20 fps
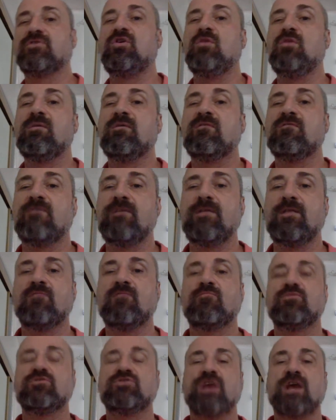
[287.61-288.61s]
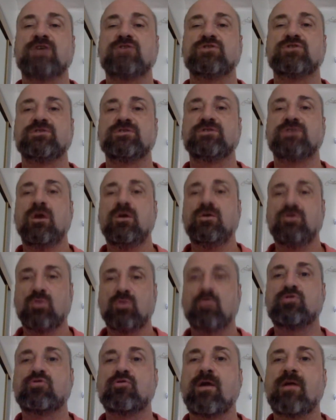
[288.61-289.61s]
cubic feet of projections to
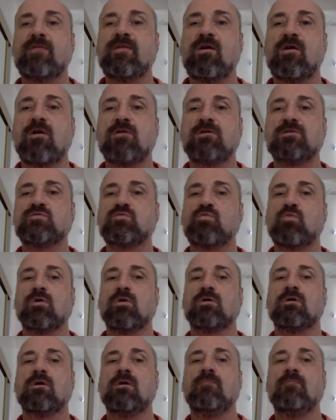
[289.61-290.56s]
portray the artist's work.